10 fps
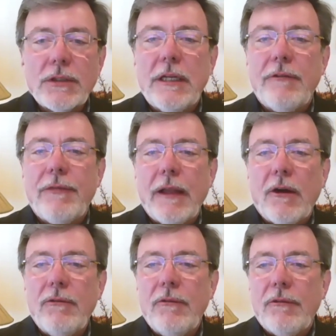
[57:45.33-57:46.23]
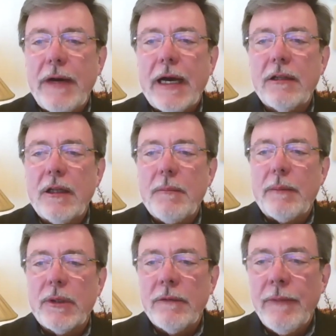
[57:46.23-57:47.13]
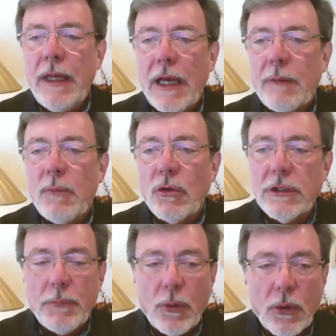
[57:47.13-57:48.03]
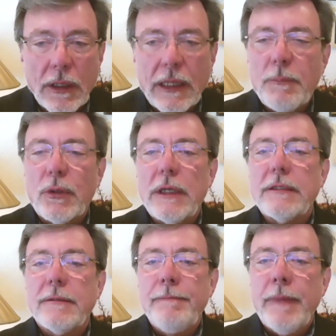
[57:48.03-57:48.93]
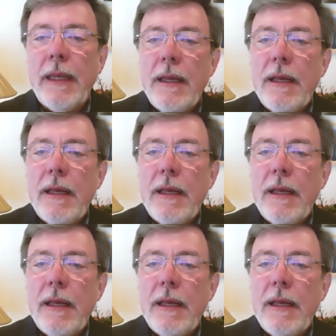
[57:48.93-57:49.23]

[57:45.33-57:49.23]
university fellow, faculty member, and most importantly, priest.